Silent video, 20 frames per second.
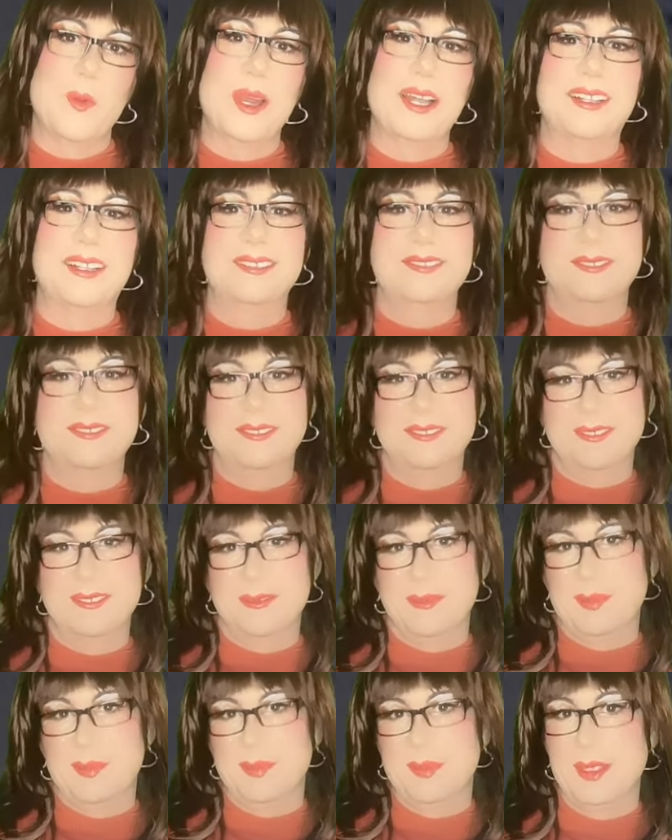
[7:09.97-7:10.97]
Well,
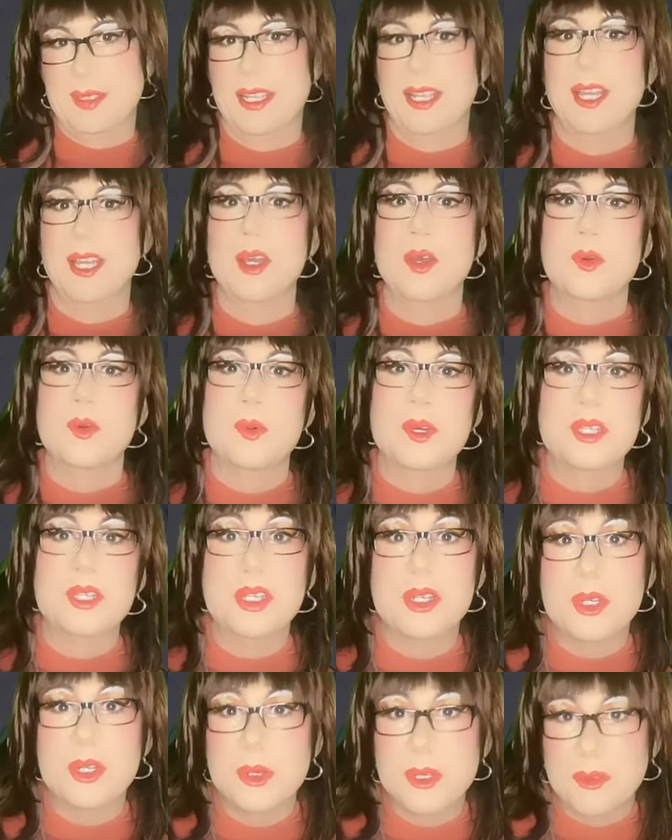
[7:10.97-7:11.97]

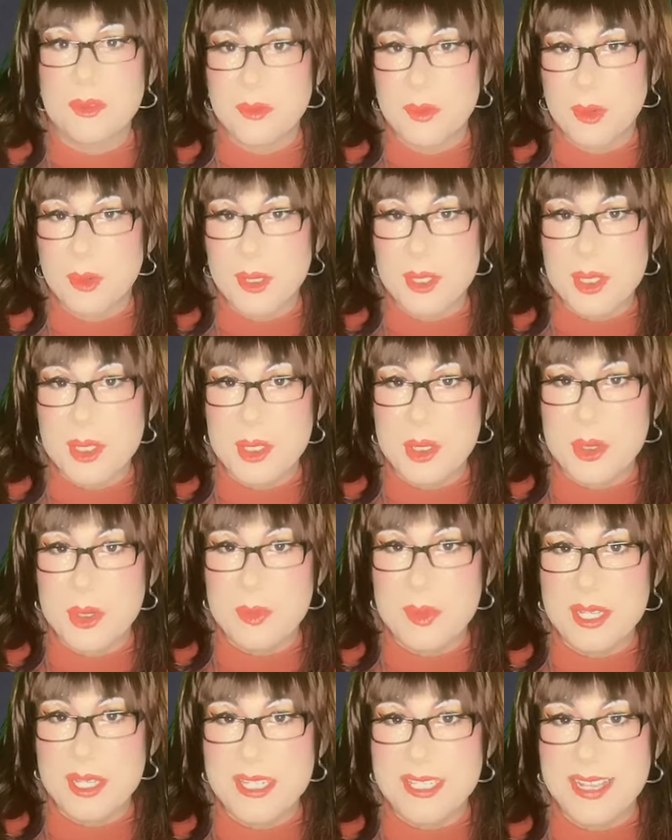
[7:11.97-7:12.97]
would you do it for a
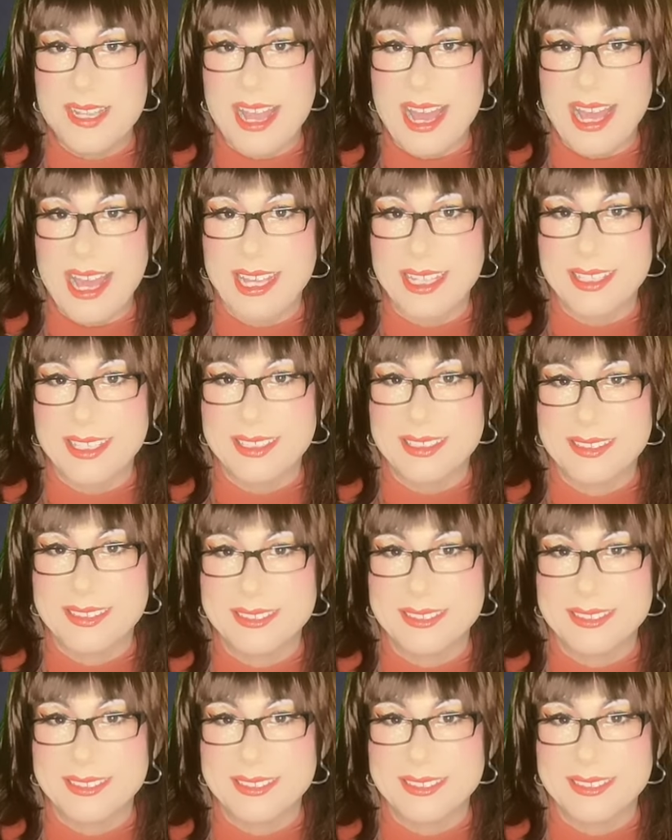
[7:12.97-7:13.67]
Scooby snack?